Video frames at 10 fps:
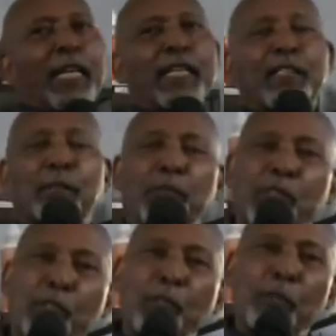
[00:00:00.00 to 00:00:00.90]
is to
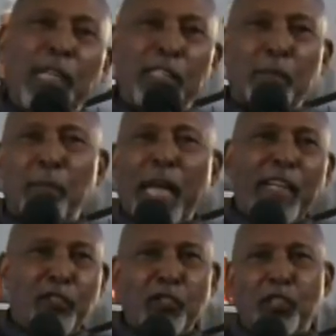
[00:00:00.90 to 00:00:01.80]
presume that the
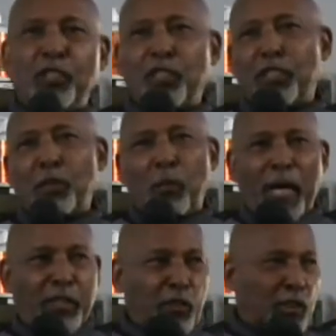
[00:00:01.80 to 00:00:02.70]
Black church is the
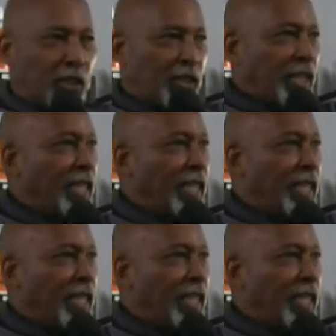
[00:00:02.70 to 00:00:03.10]
white church.